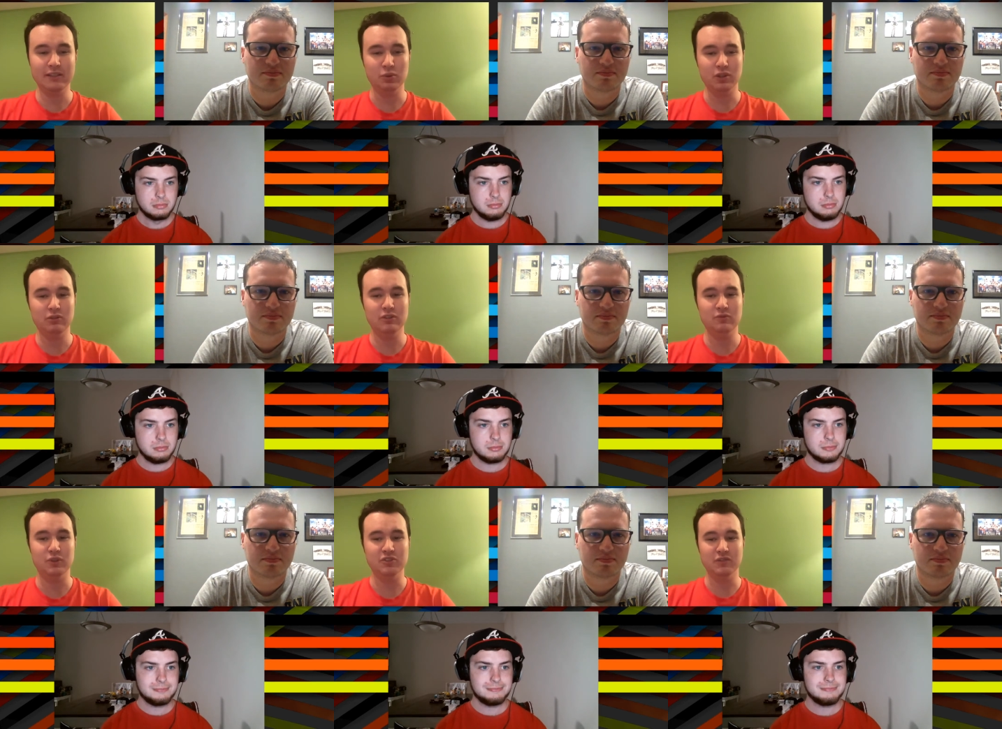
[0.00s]
Speaker 1: we'll go to you
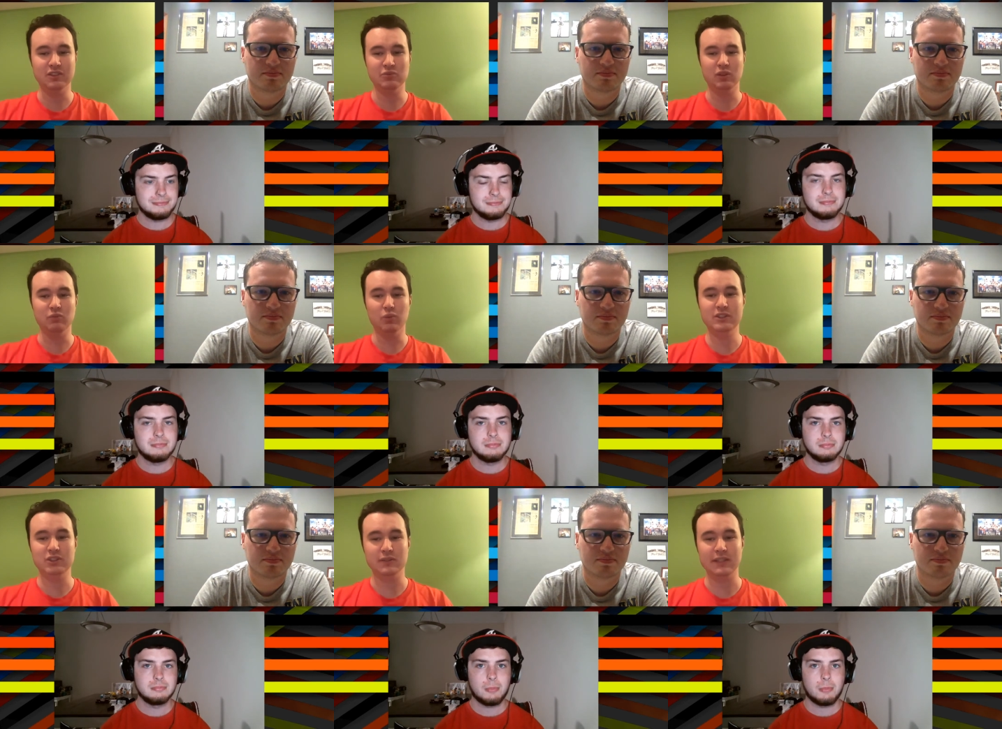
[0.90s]
first on this one.
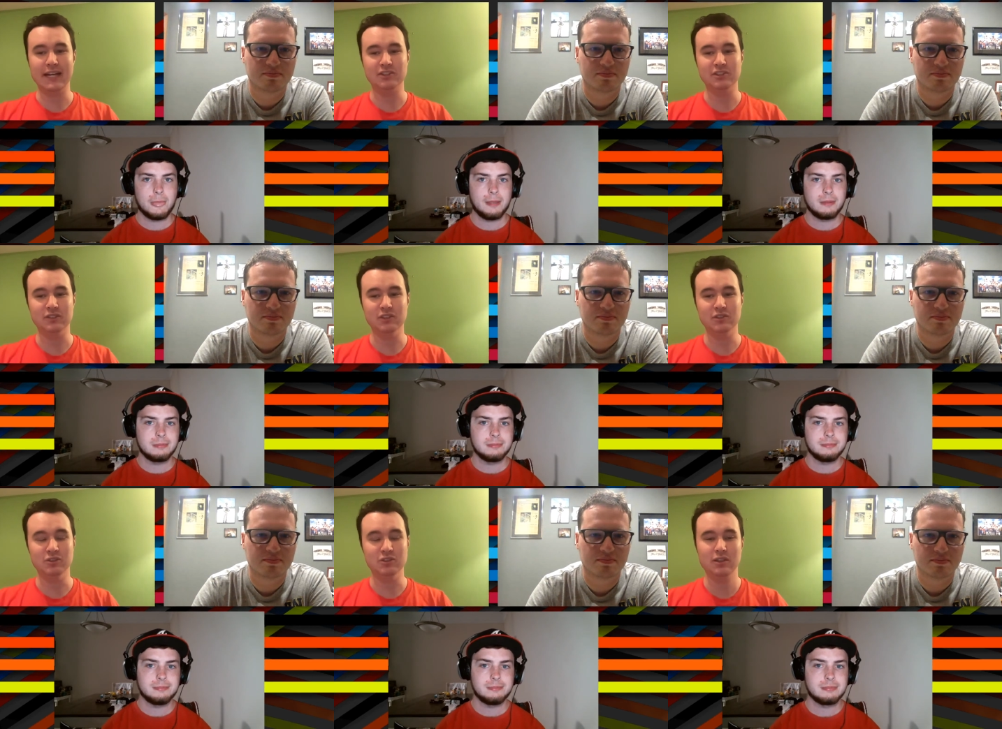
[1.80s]
What's your reaction to the
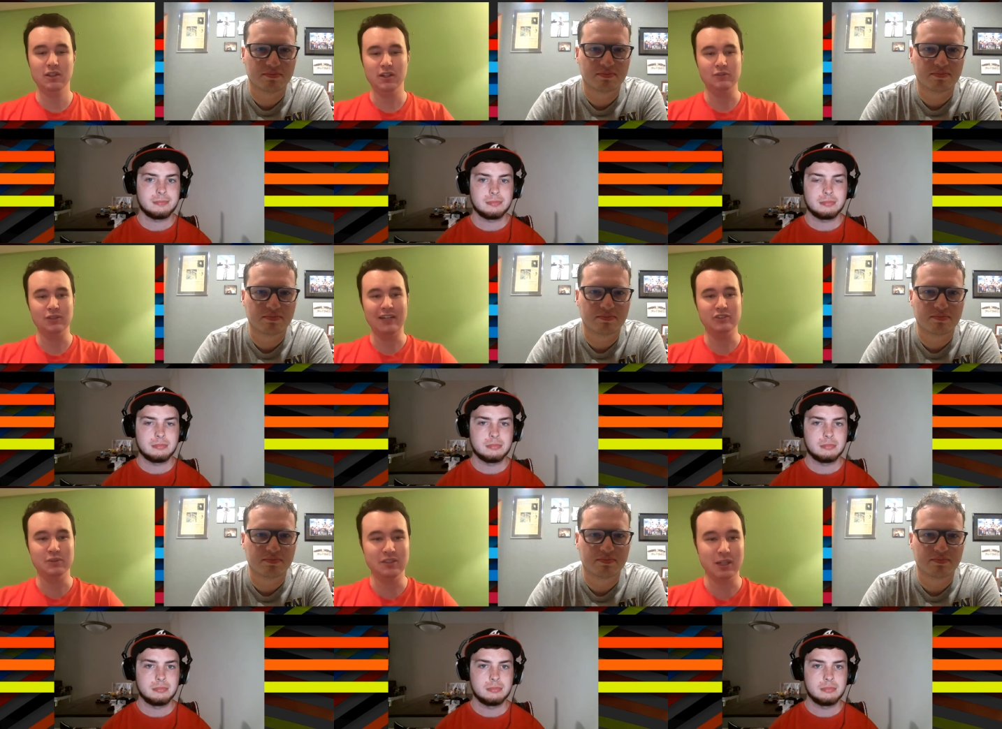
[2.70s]
news of
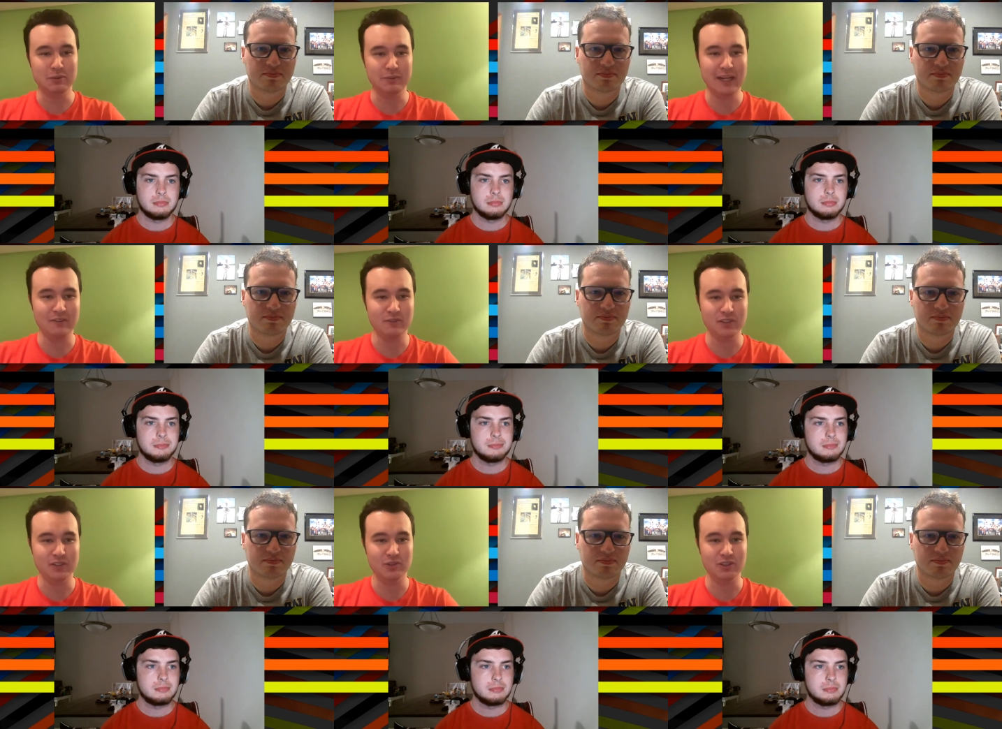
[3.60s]
Craftsman and coming back for
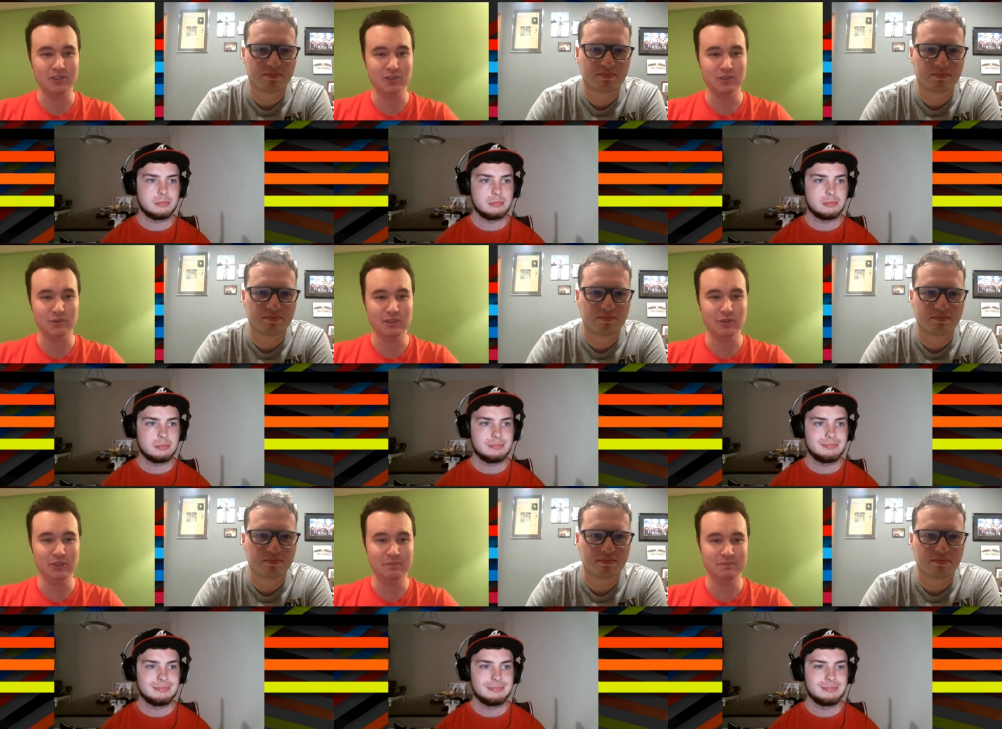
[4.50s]
this Truck Series
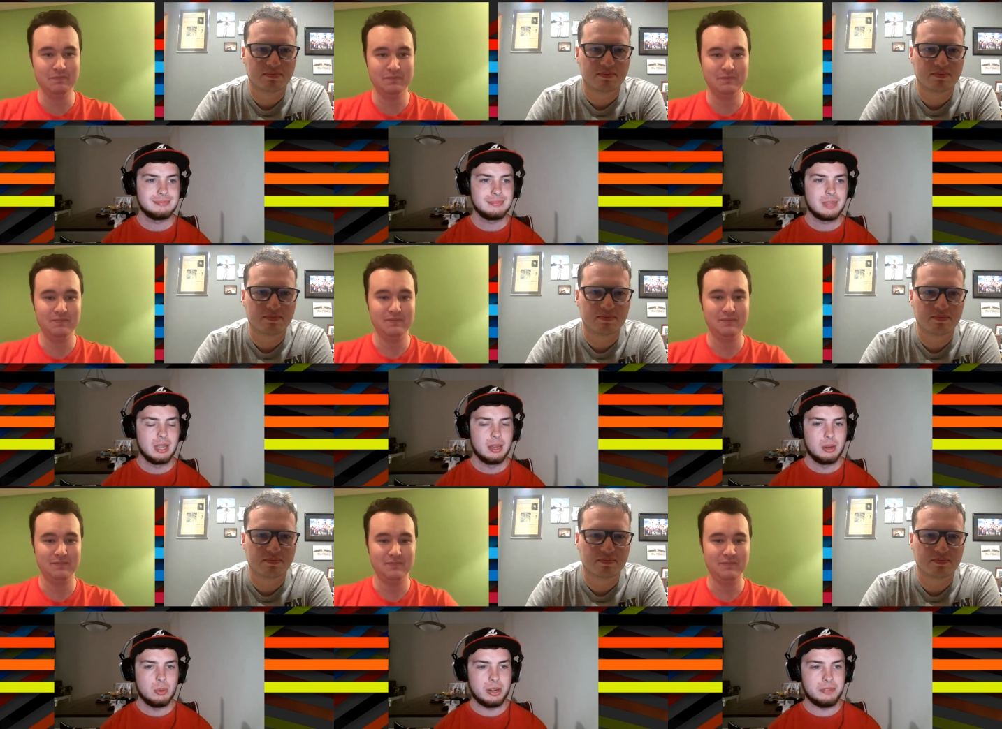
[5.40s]
reunion?
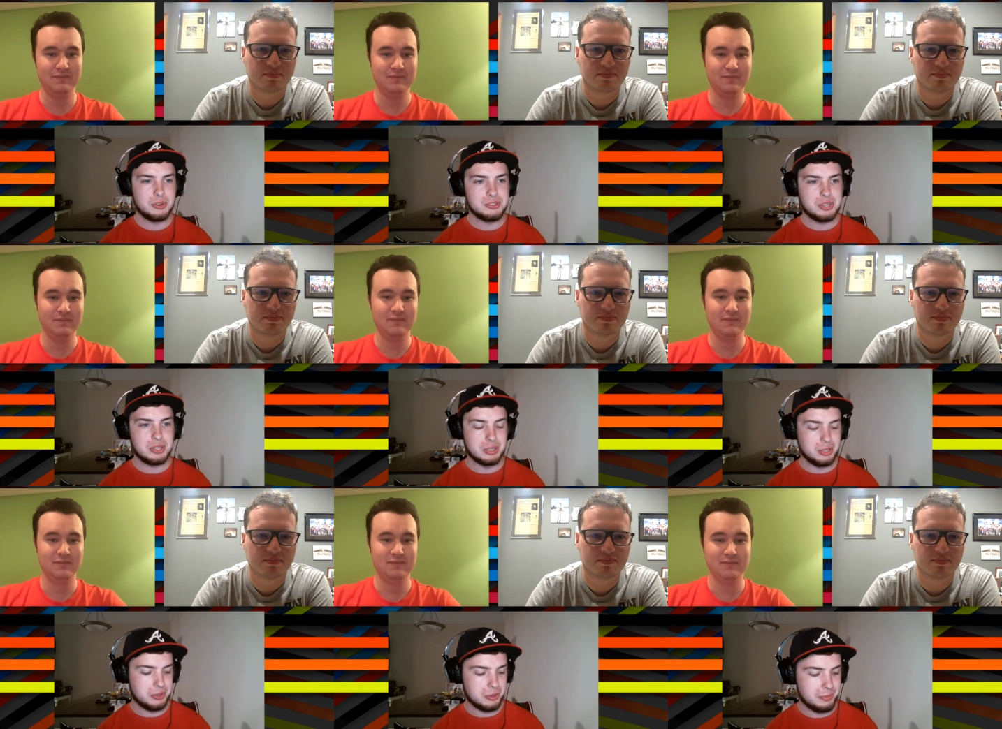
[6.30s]
Speaker 2: When I first saw the
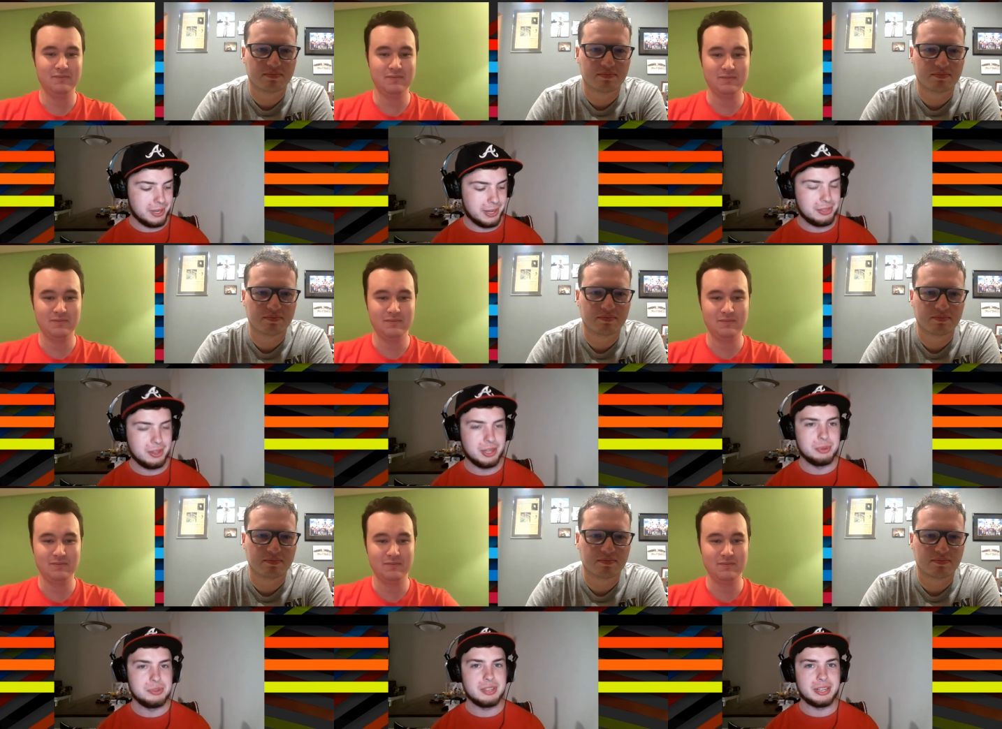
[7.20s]
logo, Ben, I thought it
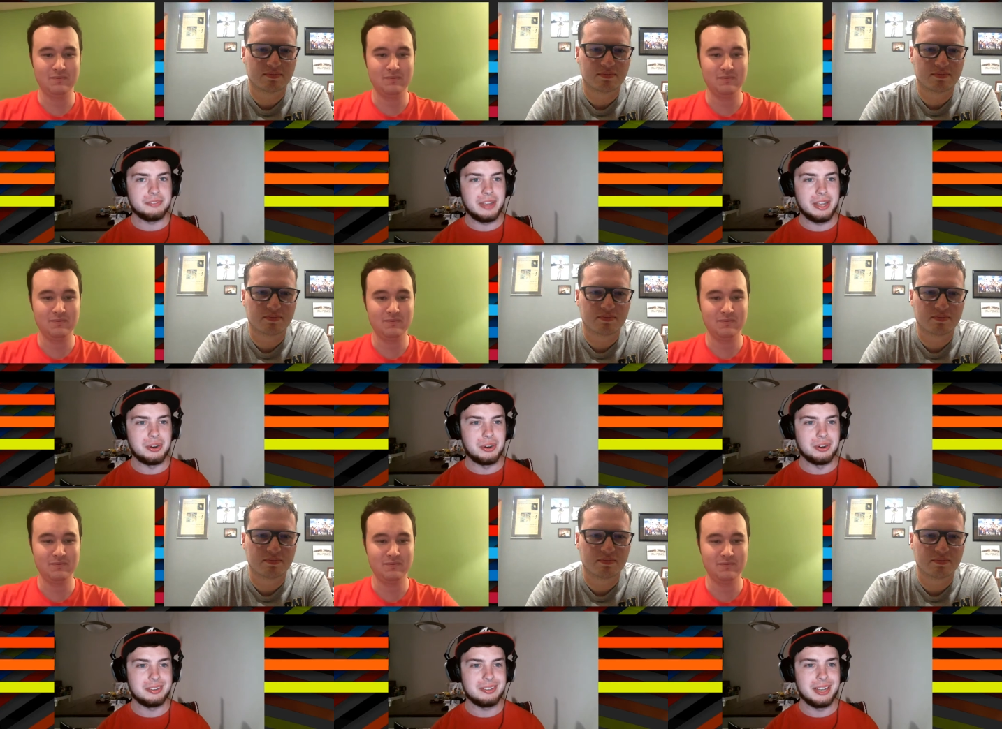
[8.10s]
was like a fan
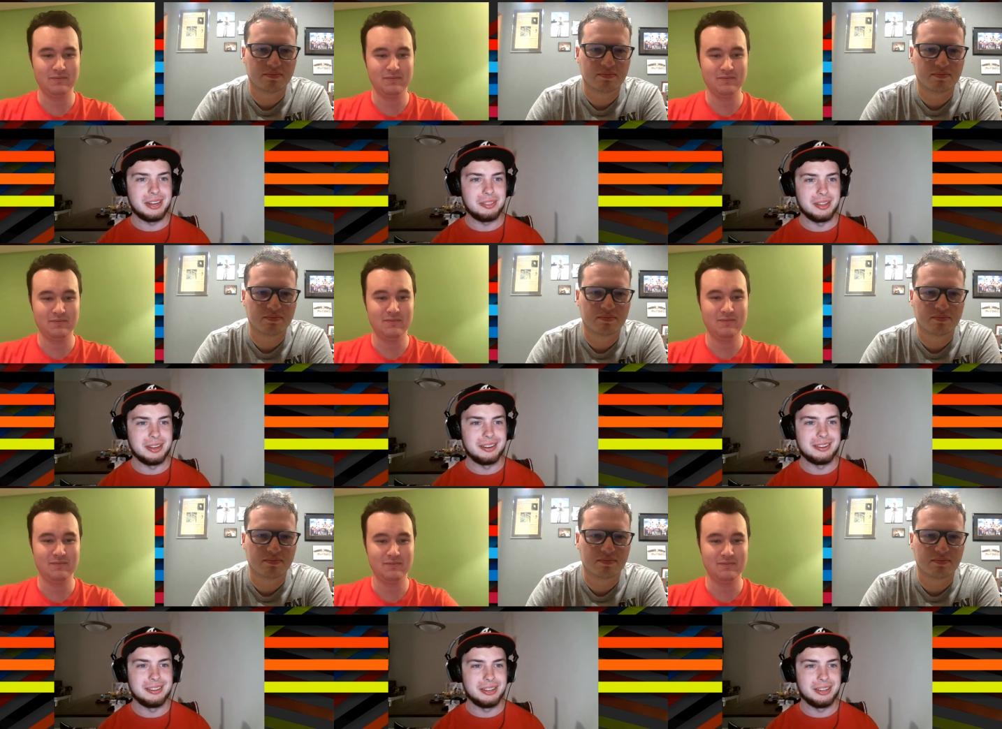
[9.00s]
art kind of thing. You